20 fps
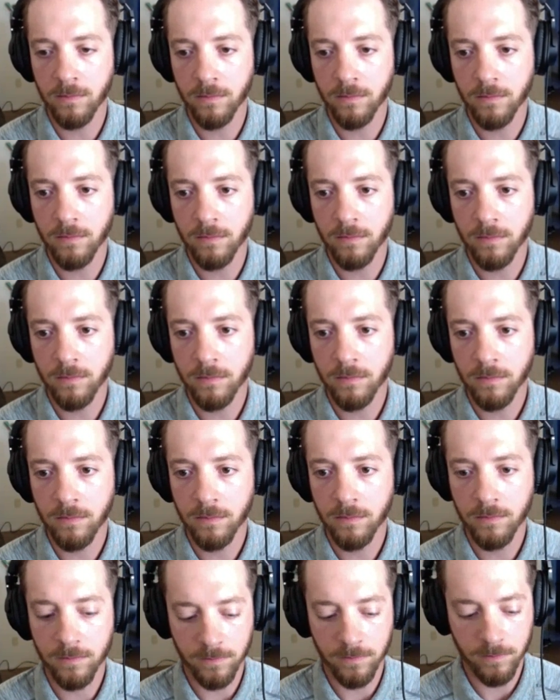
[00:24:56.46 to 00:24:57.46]

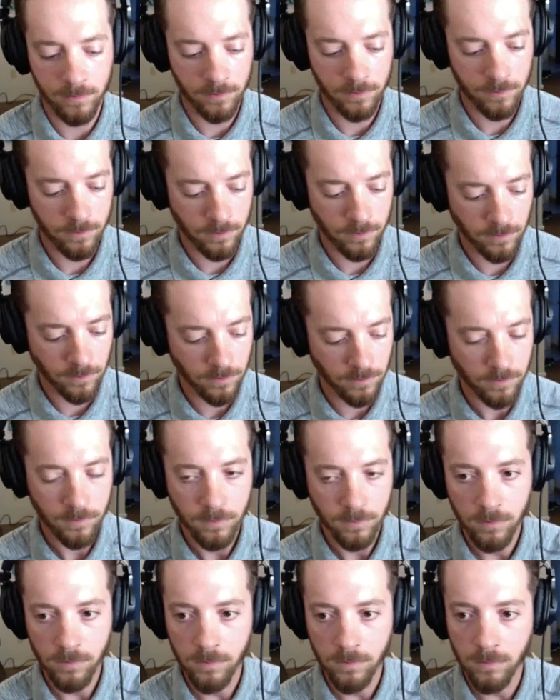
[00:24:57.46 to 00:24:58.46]

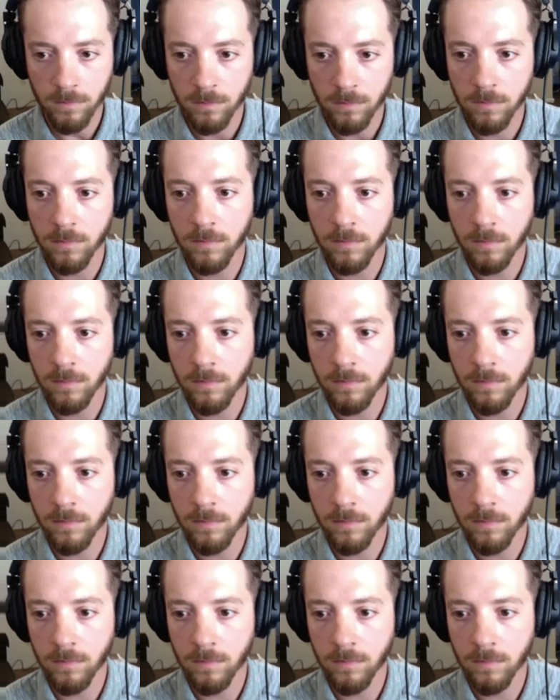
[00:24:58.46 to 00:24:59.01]
(not speaking)